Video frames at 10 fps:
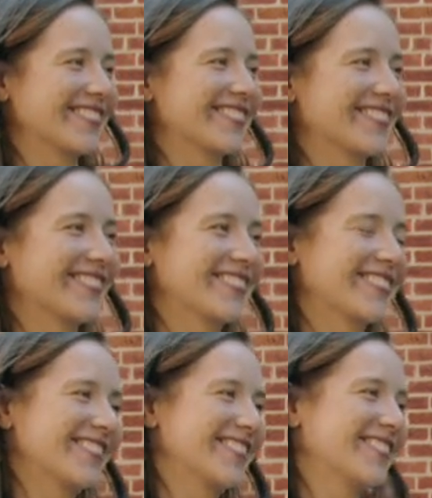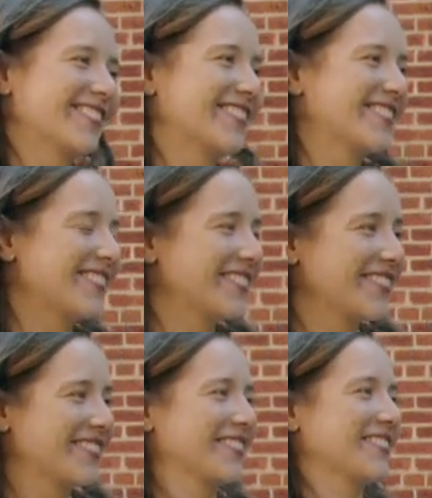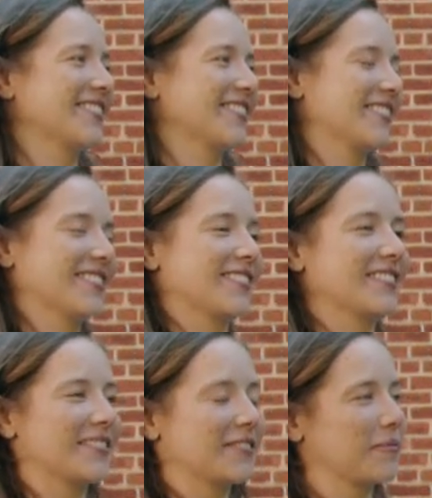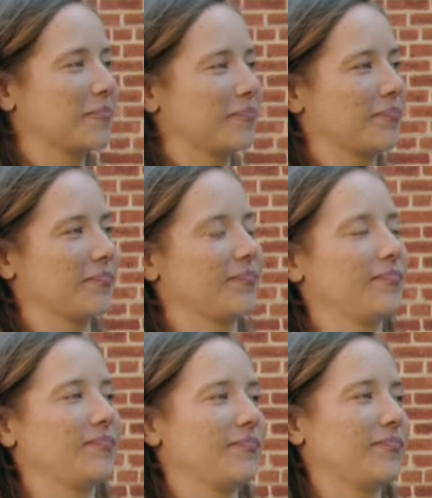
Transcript: [no speech]